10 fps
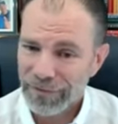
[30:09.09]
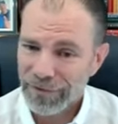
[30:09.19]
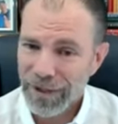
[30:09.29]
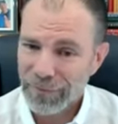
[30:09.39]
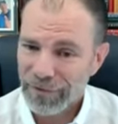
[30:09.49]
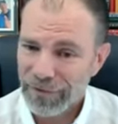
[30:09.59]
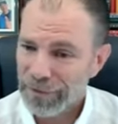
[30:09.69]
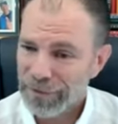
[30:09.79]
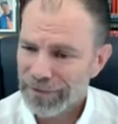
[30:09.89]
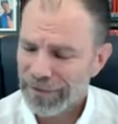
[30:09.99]
time is
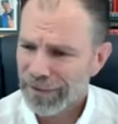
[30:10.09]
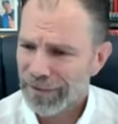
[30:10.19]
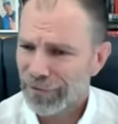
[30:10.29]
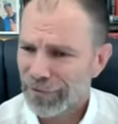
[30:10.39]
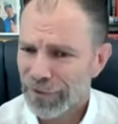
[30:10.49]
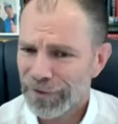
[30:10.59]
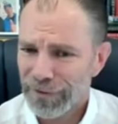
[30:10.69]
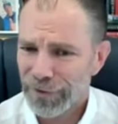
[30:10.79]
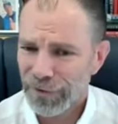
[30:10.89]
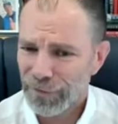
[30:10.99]
limited, death is certain.
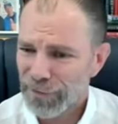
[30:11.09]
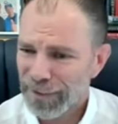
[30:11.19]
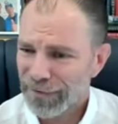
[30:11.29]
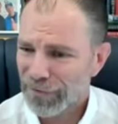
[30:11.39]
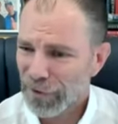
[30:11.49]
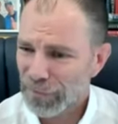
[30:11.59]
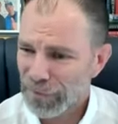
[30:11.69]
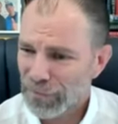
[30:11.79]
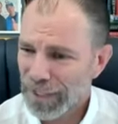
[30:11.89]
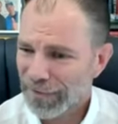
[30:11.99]
Who you spend your time
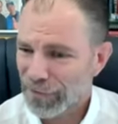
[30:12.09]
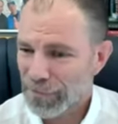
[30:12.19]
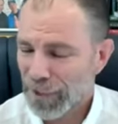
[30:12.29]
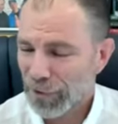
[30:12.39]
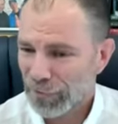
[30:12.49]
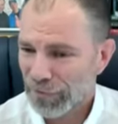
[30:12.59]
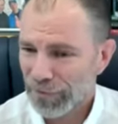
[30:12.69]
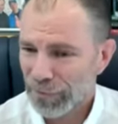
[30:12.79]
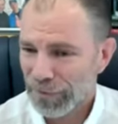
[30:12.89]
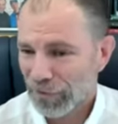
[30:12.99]
with matters the most.
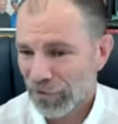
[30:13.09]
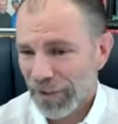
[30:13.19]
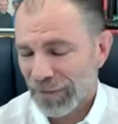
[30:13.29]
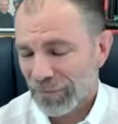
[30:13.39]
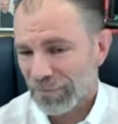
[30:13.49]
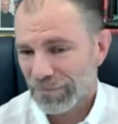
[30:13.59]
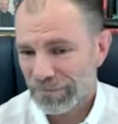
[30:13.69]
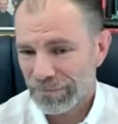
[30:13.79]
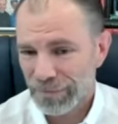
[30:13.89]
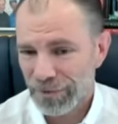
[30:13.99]
So we're just trying to
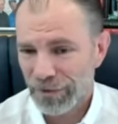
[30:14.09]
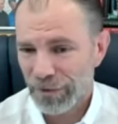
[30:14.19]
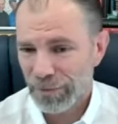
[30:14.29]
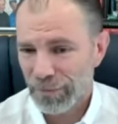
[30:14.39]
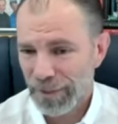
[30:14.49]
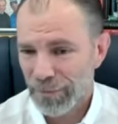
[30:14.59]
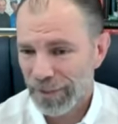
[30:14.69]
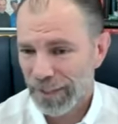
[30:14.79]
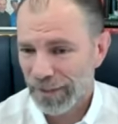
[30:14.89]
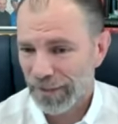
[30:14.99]
put a group of people
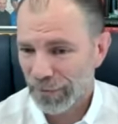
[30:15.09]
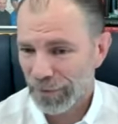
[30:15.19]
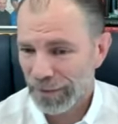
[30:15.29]
together that